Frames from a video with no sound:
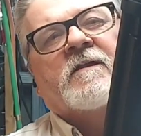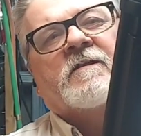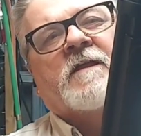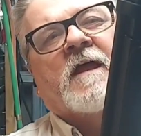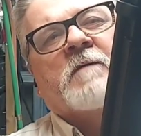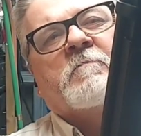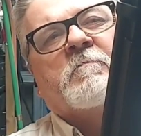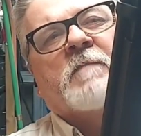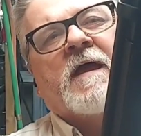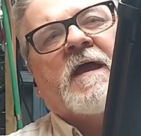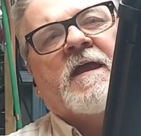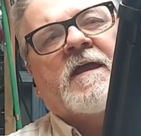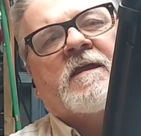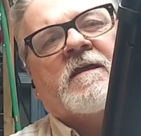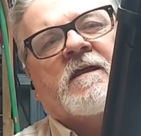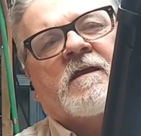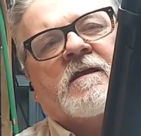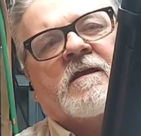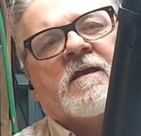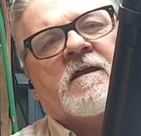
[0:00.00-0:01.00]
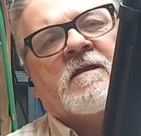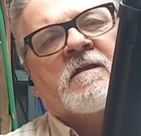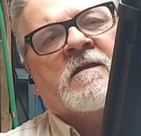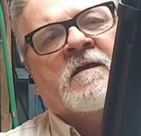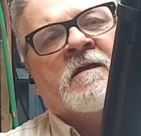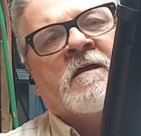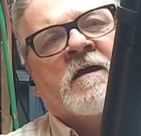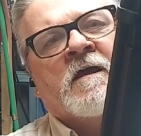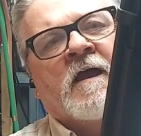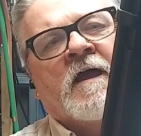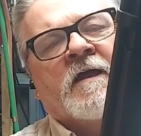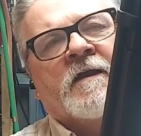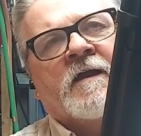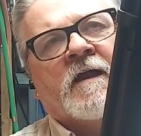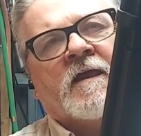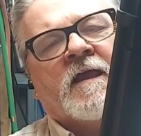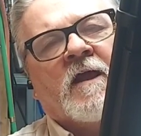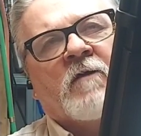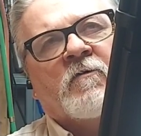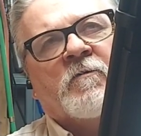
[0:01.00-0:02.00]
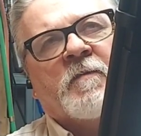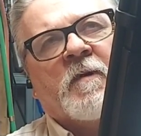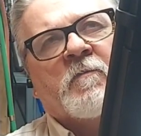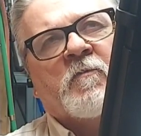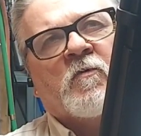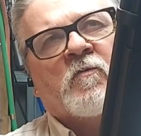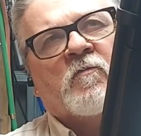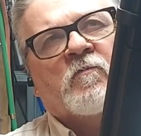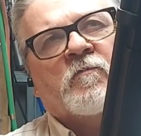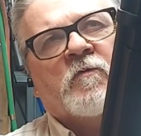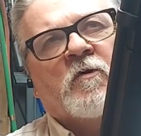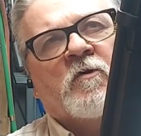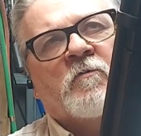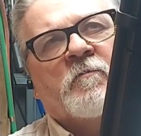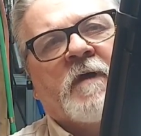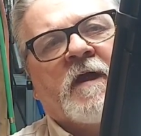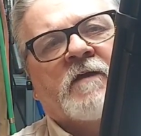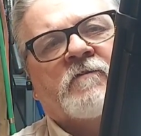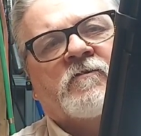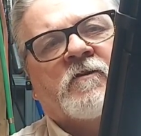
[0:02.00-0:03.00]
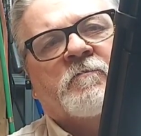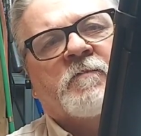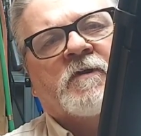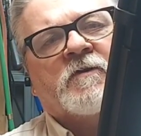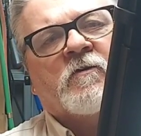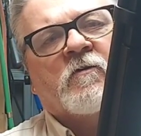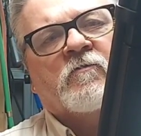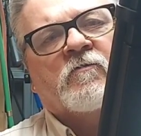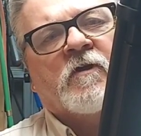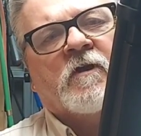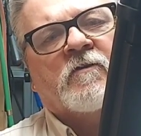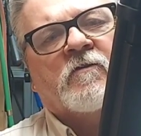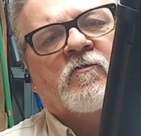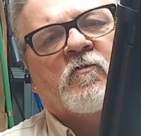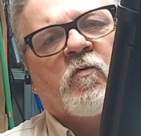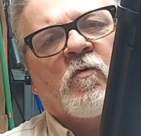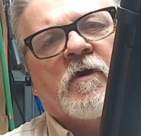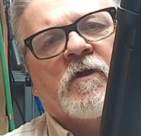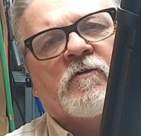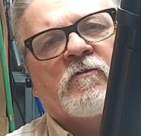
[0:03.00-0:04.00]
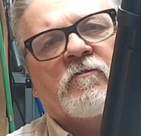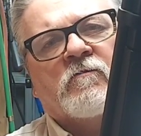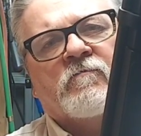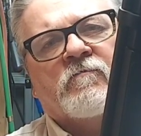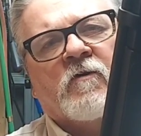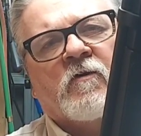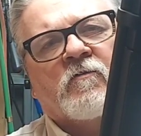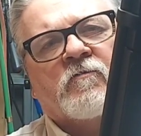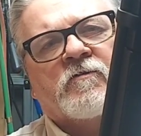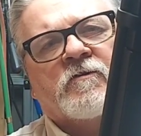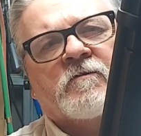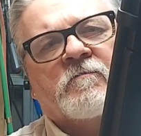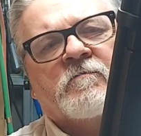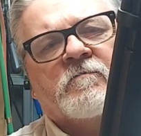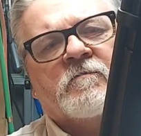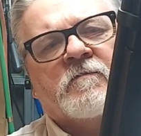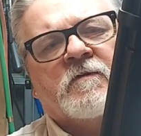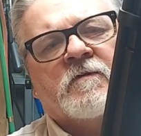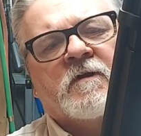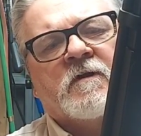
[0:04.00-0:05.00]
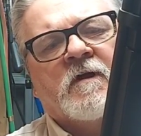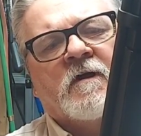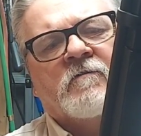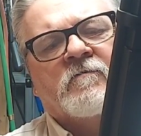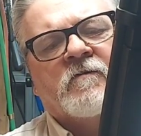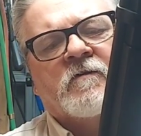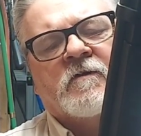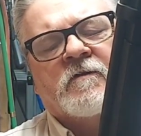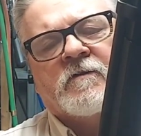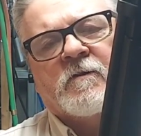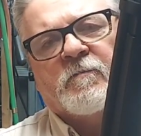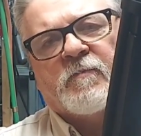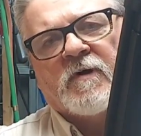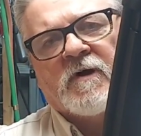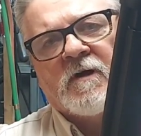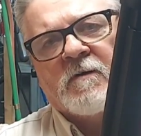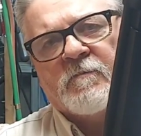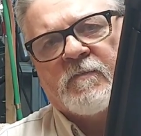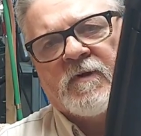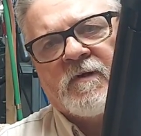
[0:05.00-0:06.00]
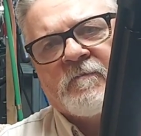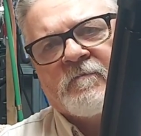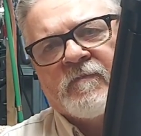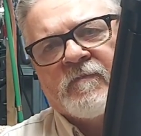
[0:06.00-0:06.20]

They make, and I can't remember who makes it, but there's a 22 version of the pump.